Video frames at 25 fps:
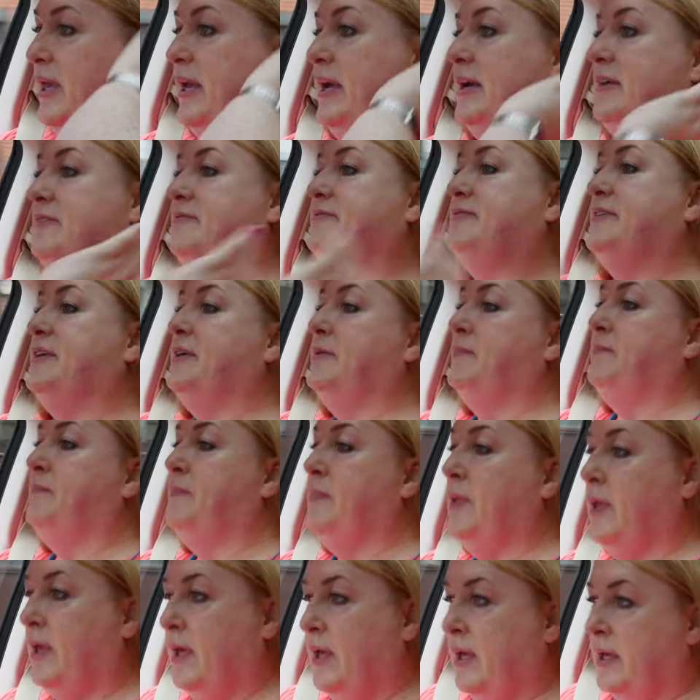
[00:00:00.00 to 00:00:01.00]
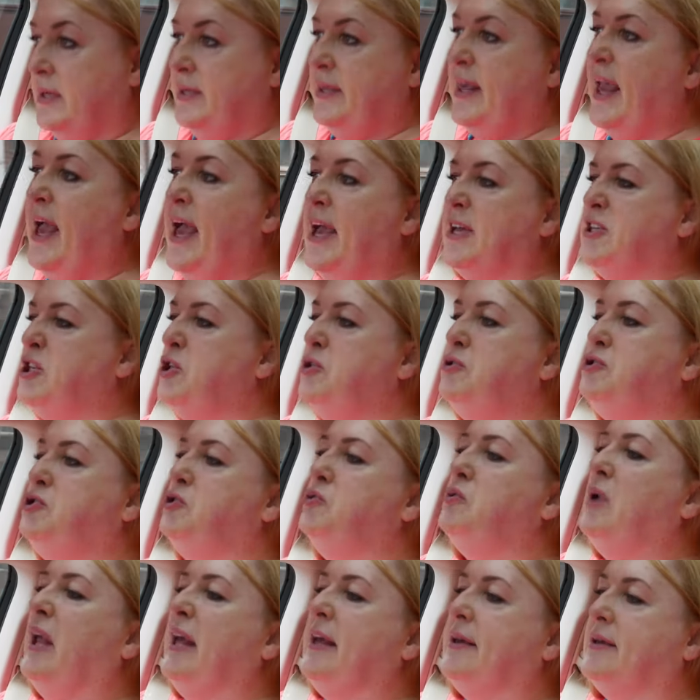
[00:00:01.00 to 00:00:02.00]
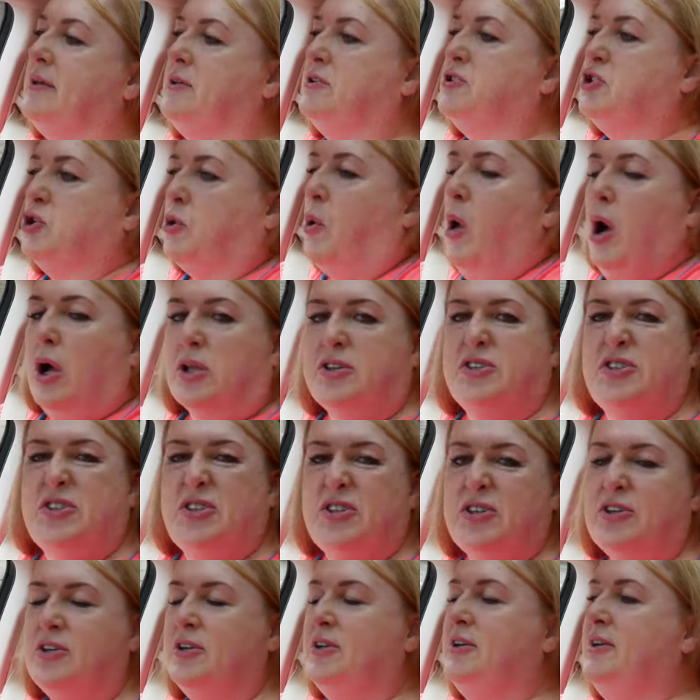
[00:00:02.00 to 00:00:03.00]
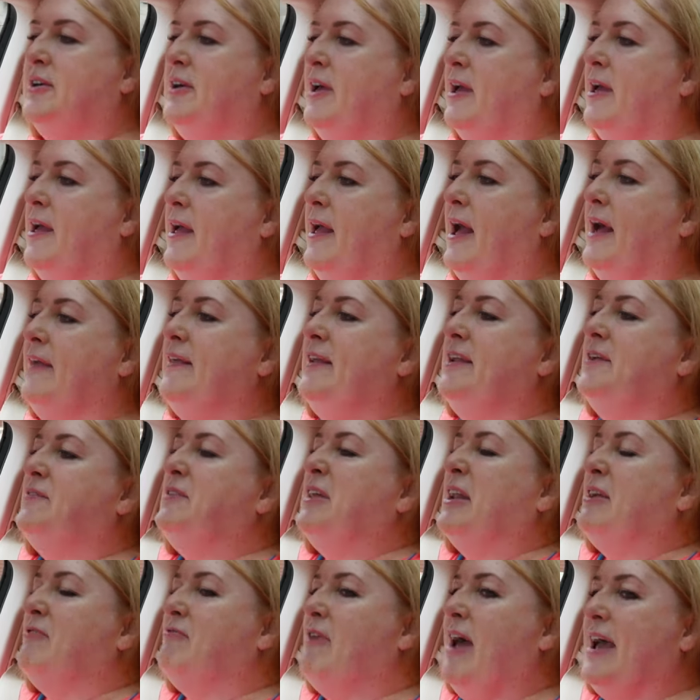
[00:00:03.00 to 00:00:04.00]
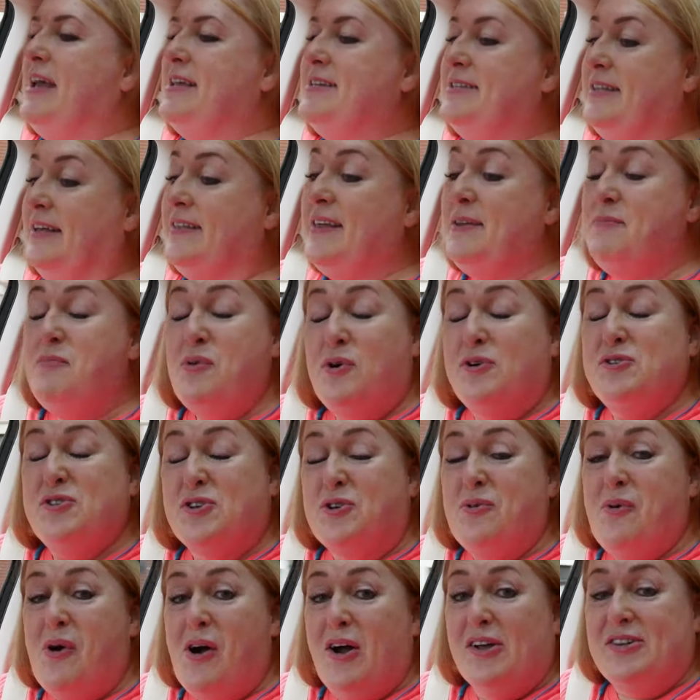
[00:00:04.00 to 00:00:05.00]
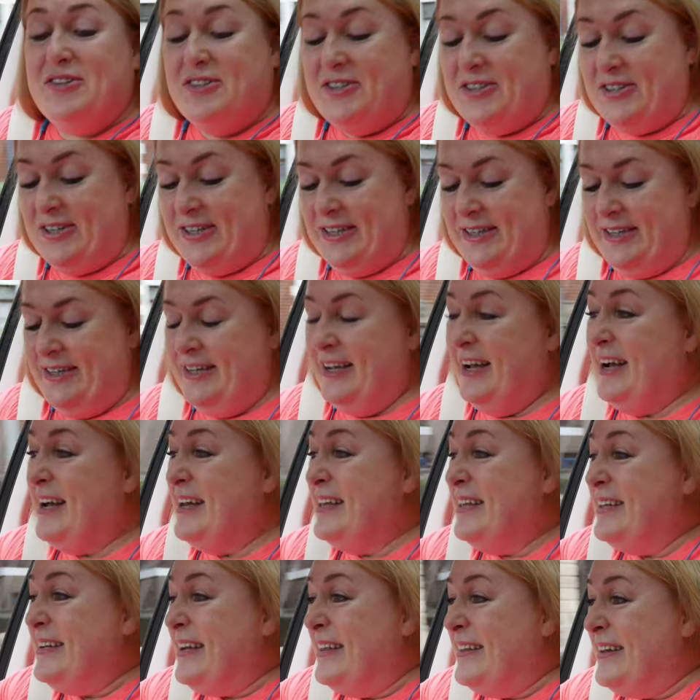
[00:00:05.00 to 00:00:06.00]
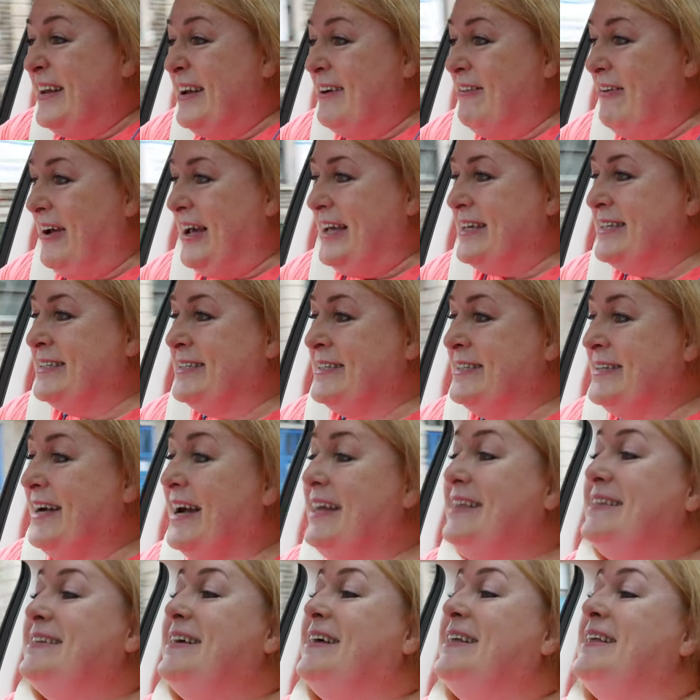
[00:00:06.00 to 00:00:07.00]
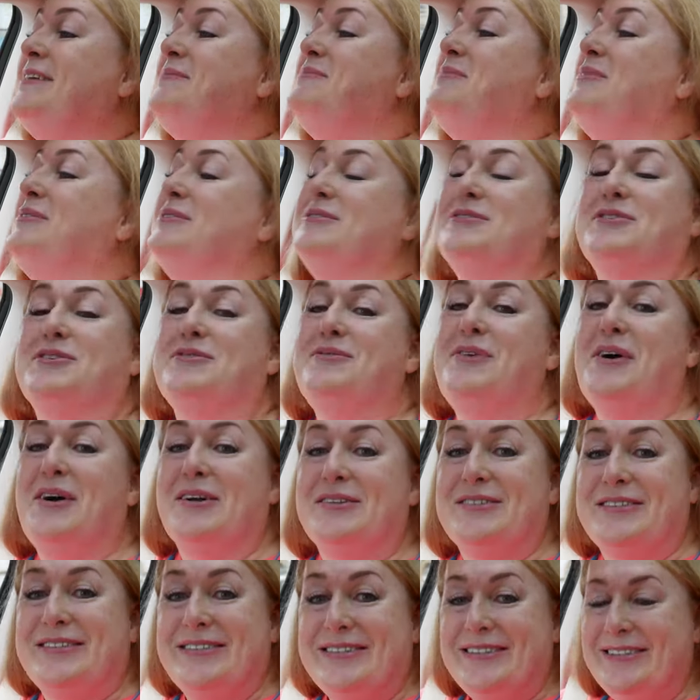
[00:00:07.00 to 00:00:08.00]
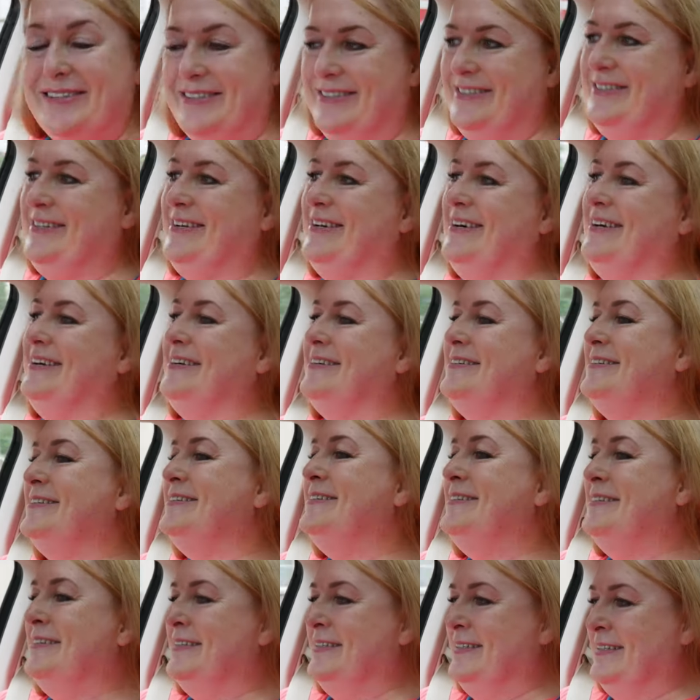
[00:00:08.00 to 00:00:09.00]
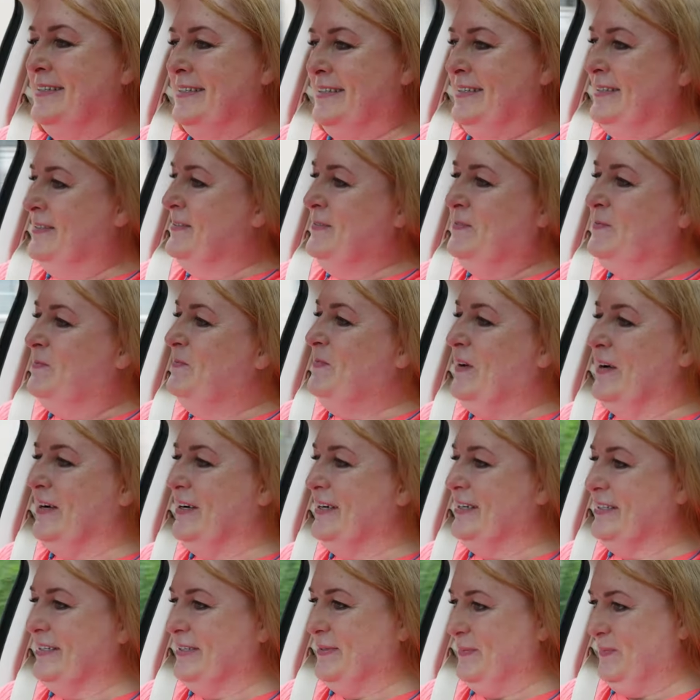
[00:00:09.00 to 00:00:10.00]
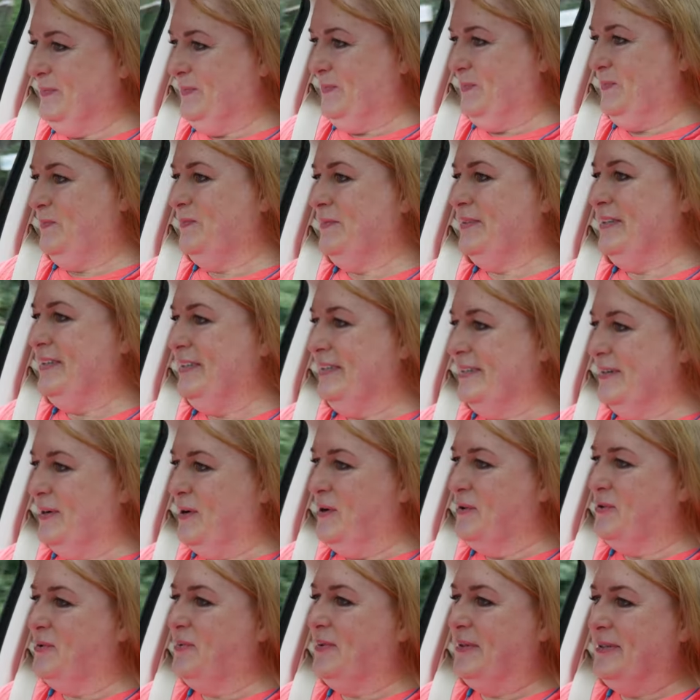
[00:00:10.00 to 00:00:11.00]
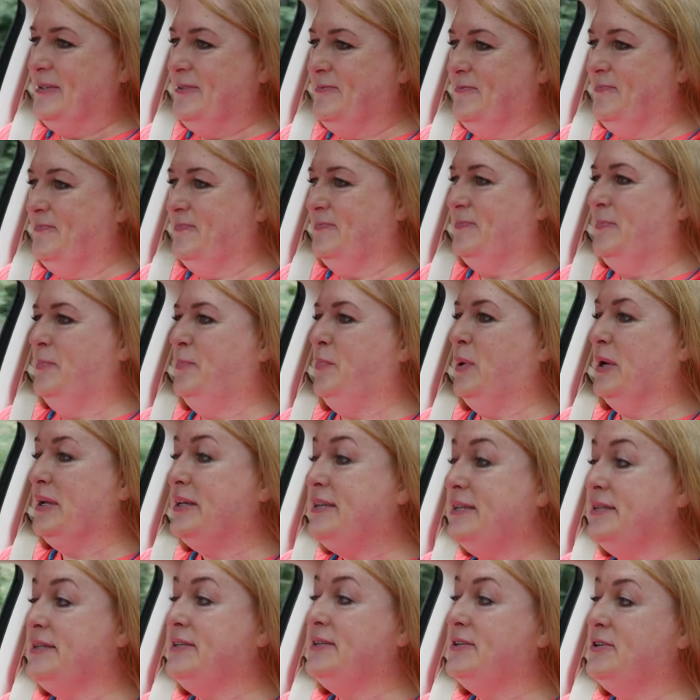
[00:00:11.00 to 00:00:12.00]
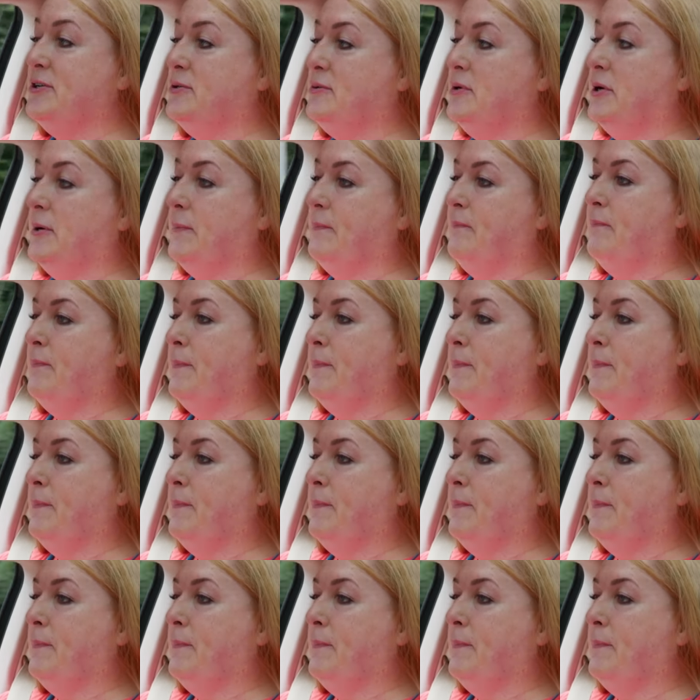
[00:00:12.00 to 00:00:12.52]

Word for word: have, um, yes, you do like squats, and then a little rest, and then more squats, and a little rest, and more squats. Ah, ah horrible. But you know what?